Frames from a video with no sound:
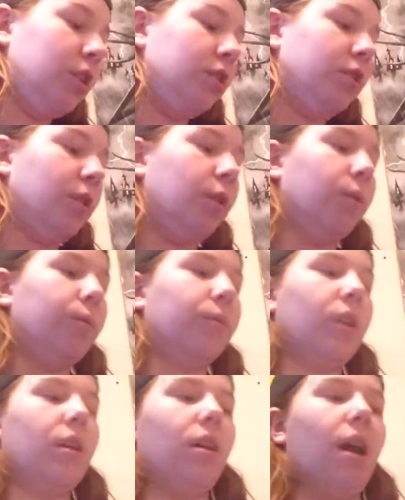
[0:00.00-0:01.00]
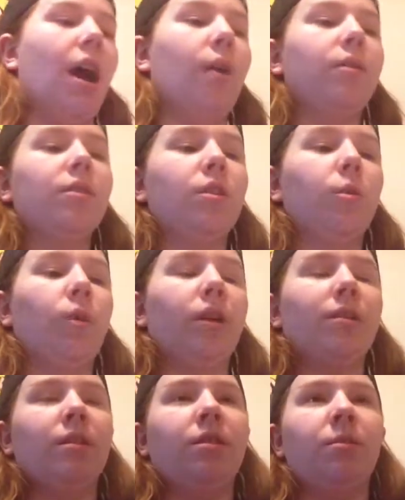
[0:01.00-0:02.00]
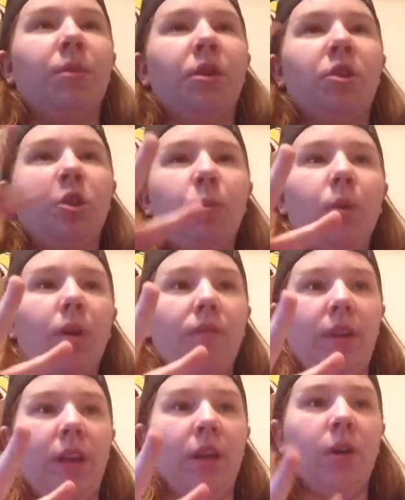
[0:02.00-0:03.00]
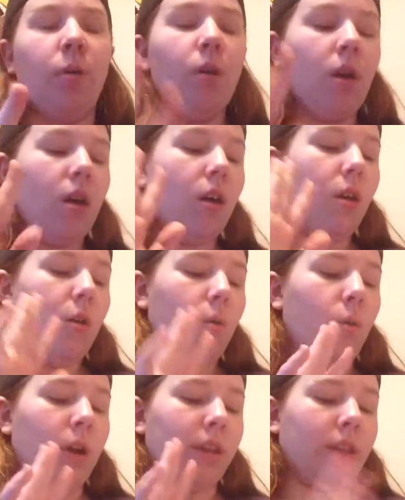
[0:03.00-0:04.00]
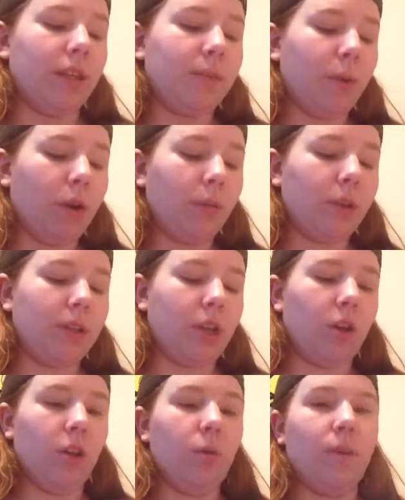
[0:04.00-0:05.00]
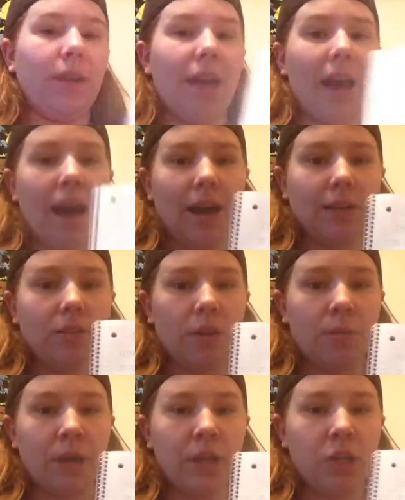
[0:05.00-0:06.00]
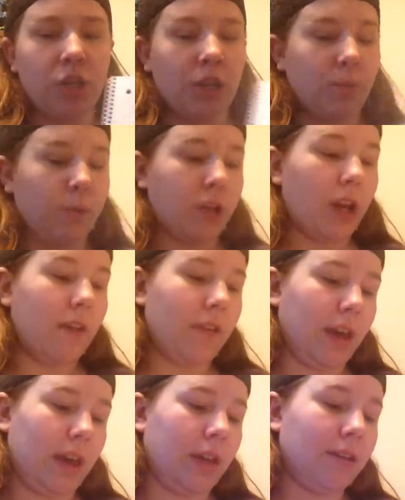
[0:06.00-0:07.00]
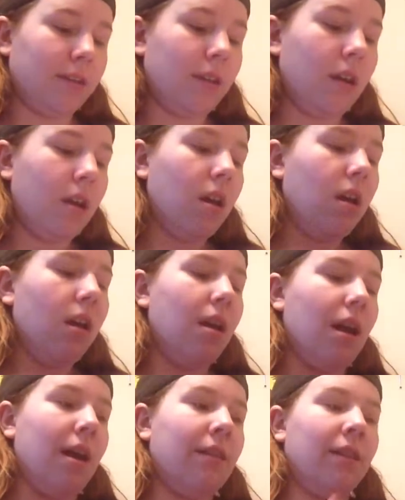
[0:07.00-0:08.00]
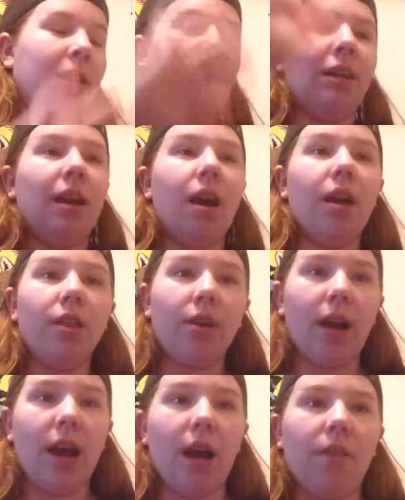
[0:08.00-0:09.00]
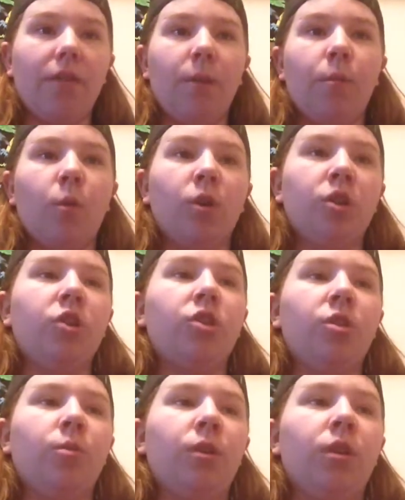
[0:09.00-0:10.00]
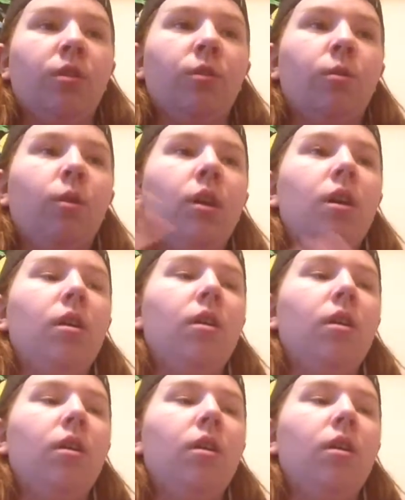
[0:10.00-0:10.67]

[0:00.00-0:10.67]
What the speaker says: So how this is going to work is it's going to be a two-part video where this part I'm going to tell you the hacks on my sheet, which I have 8, and then the other half I'm going to show you